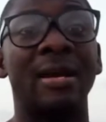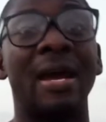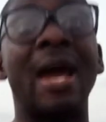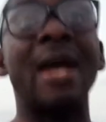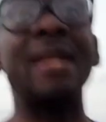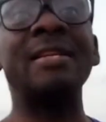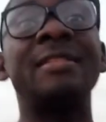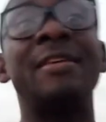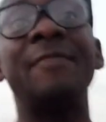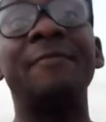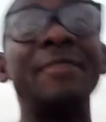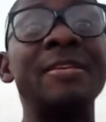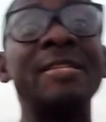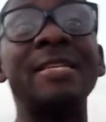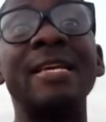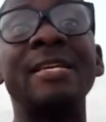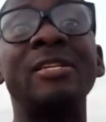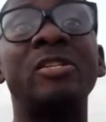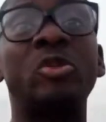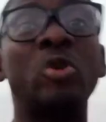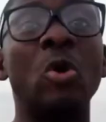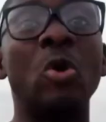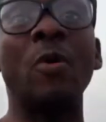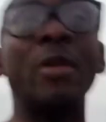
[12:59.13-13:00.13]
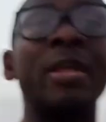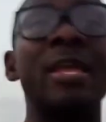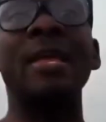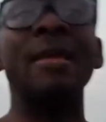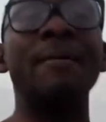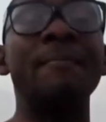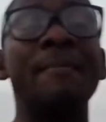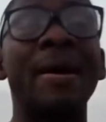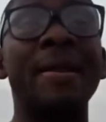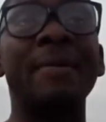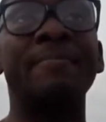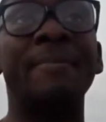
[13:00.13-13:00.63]
And the visa is showing
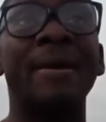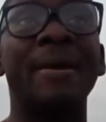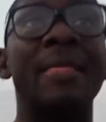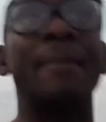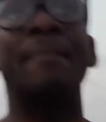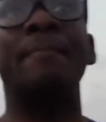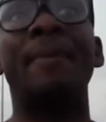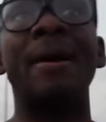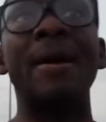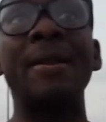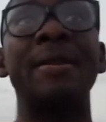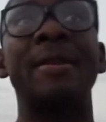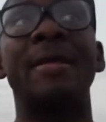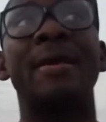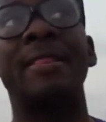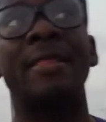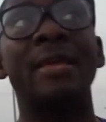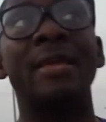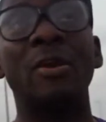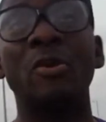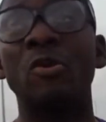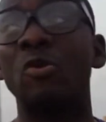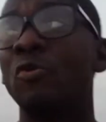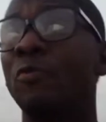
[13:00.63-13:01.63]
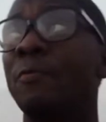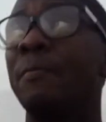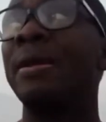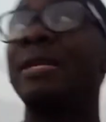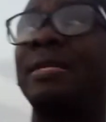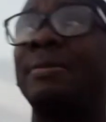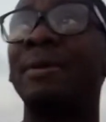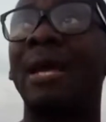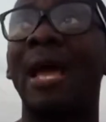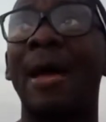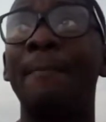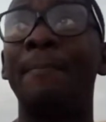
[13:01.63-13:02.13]
him by the partner, the
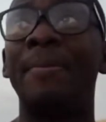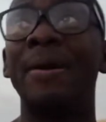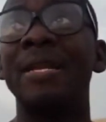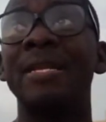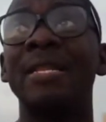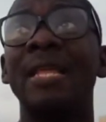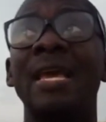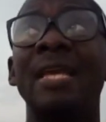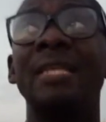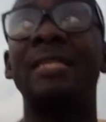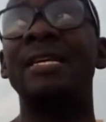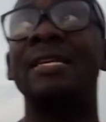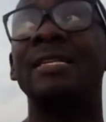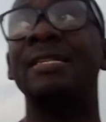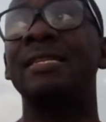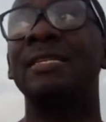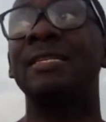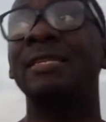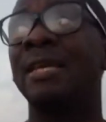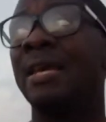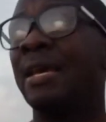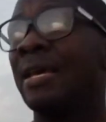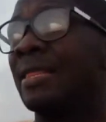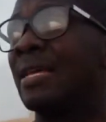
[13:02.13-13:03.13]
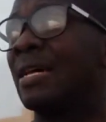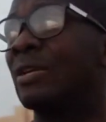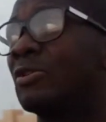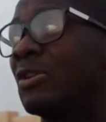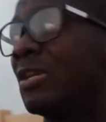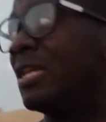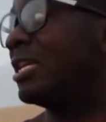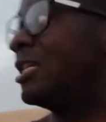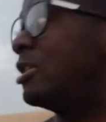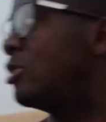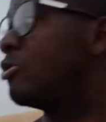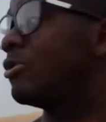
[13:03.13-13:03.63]
recruitment company agency that
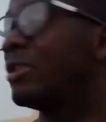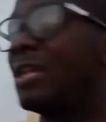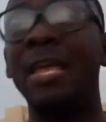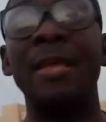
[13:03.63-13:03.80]
issued